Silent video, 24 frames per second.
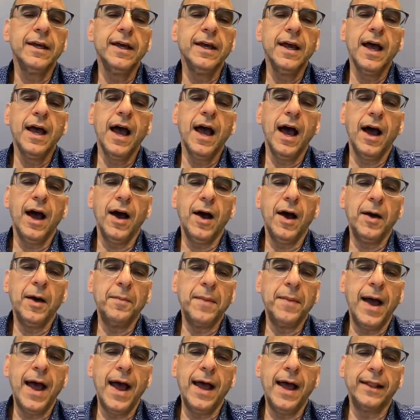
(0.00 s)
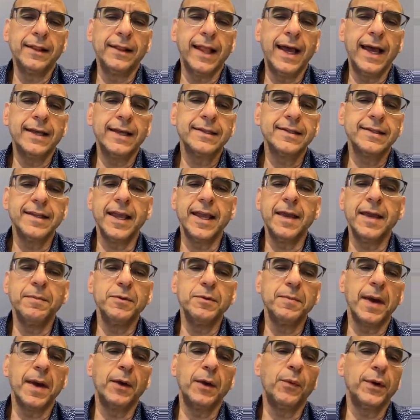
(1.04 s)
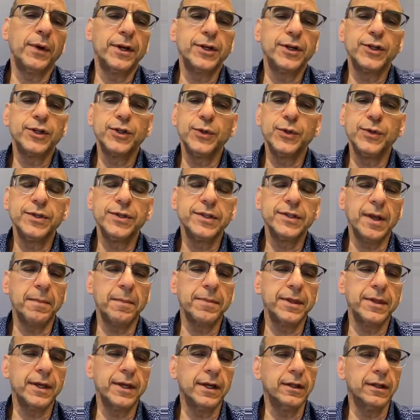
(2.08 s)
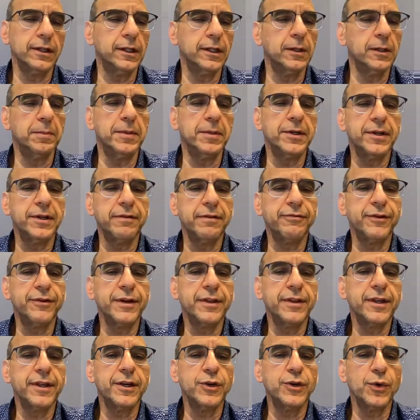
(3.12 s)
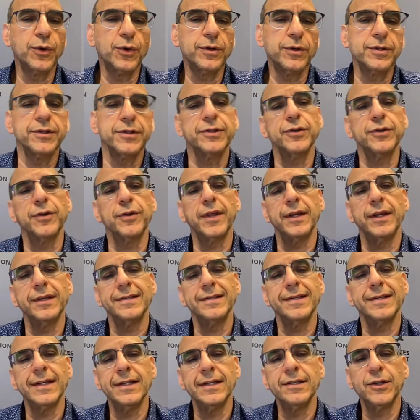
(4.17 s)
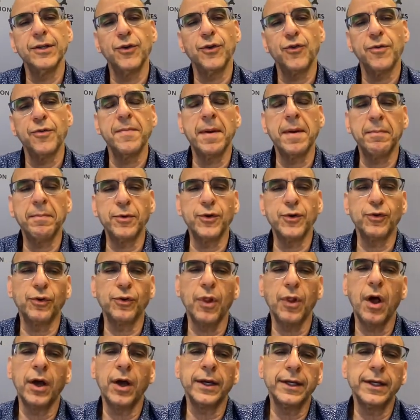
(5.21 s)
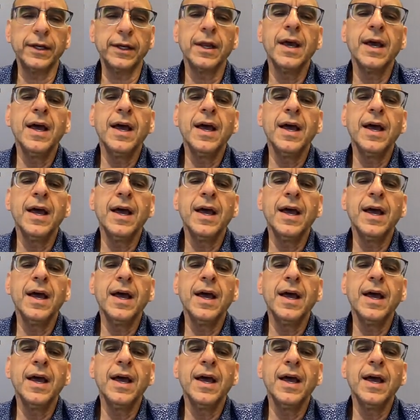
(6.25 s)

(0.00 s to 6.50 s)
And last name, you might want to choose something a little bit different than yours so that it's easy to remember your login.